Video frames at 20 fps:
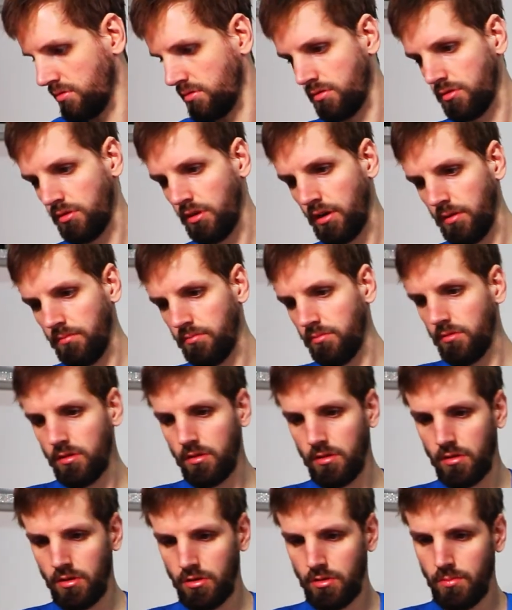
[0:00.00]
Right, let's
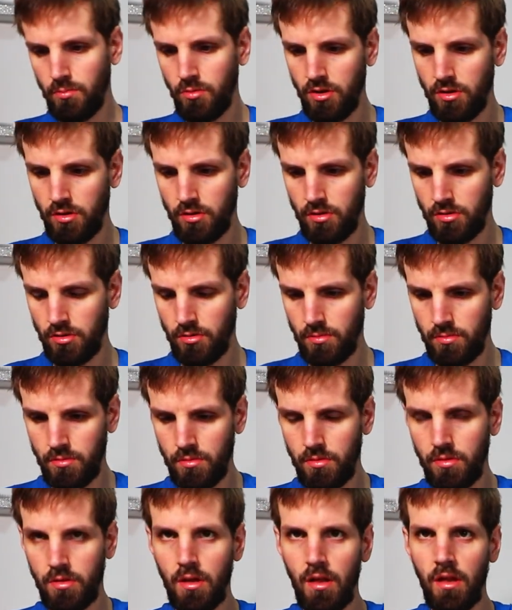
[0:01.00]
compare this.
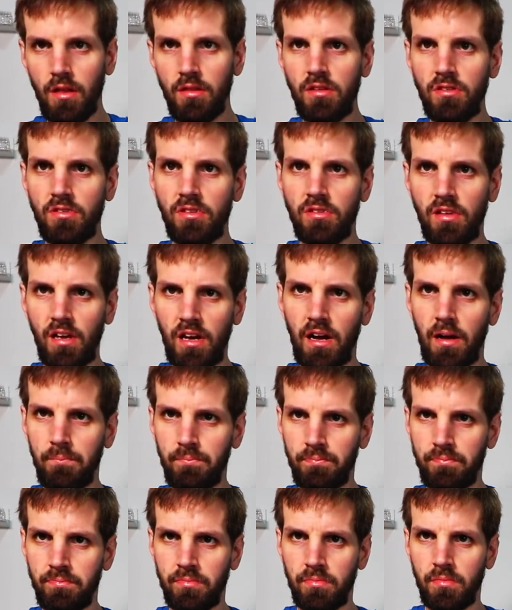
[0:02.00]
This is
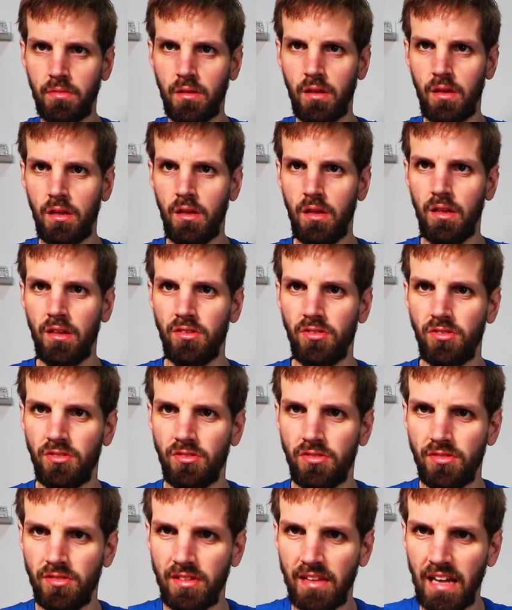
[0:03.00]

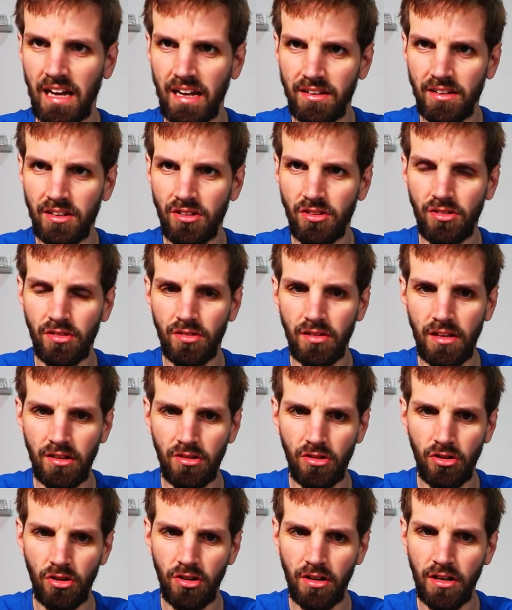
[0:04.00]
standard. It's
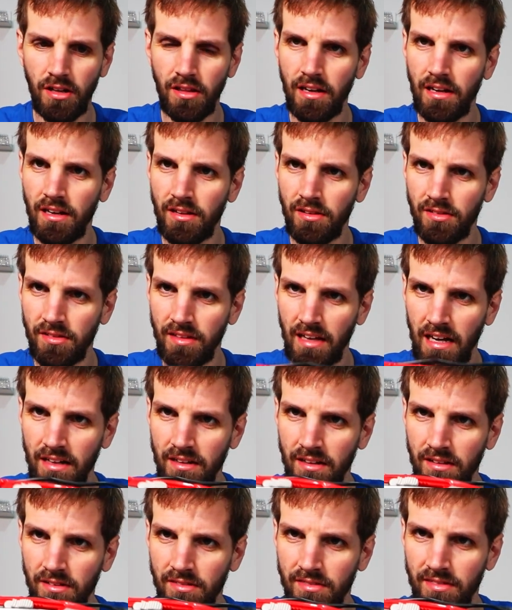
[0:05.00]
longer than the
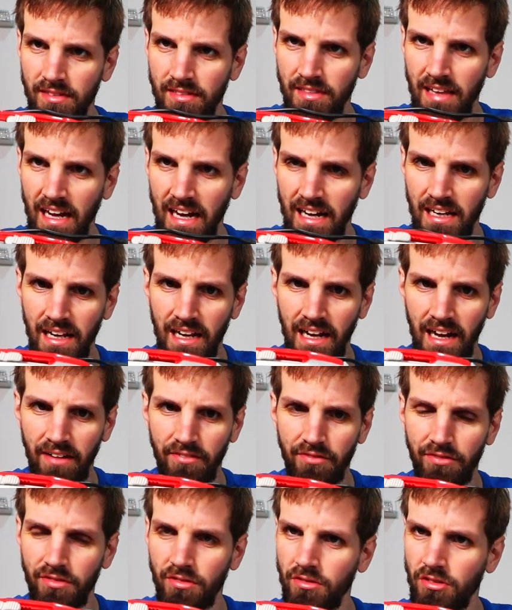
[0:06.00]
standard Stanley
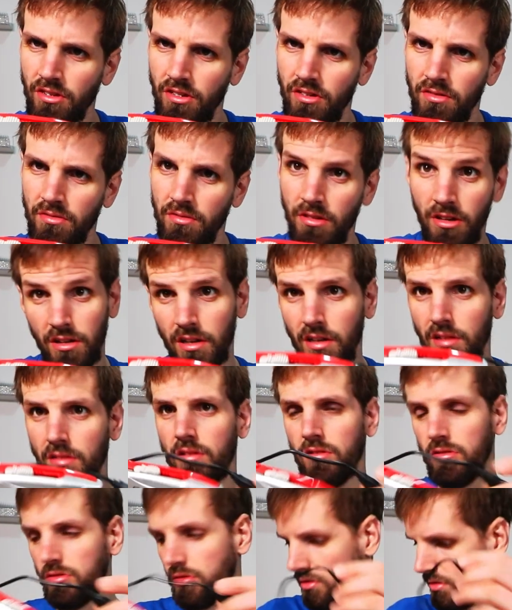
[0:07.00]
knife. So okay,
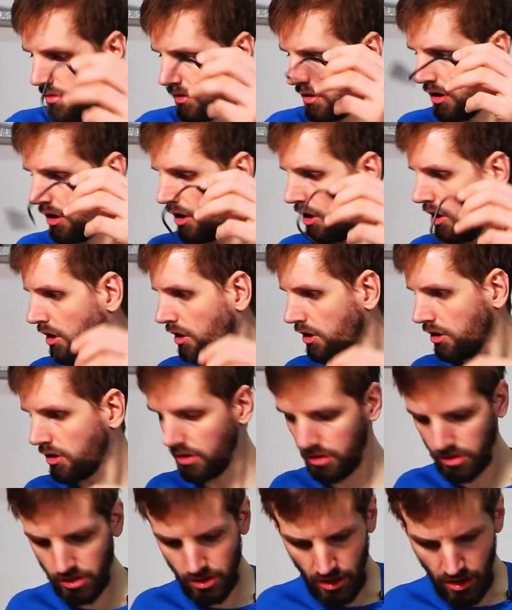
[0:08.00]
that's good. Good
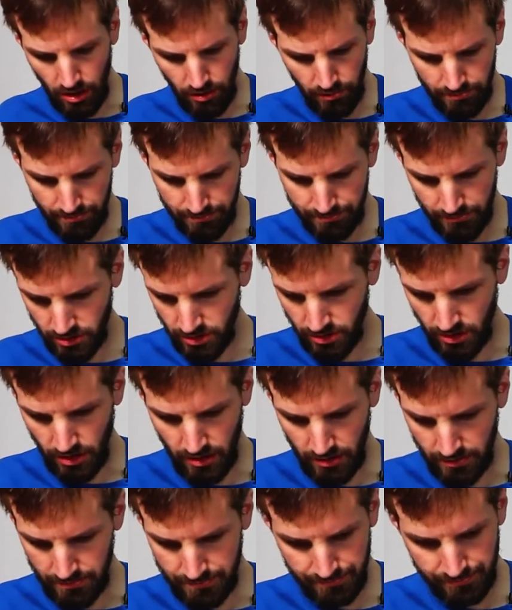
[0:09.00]
to know.
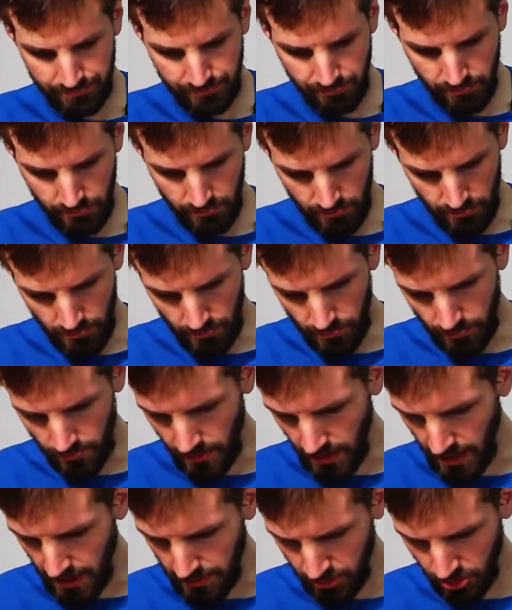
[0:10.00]
So
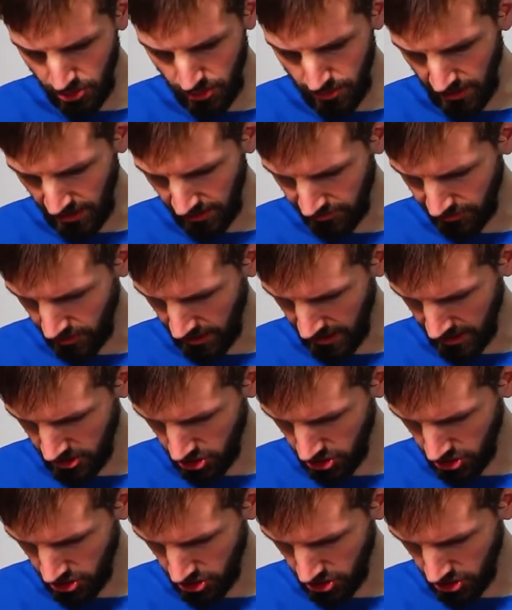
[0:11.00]
I presume that's for like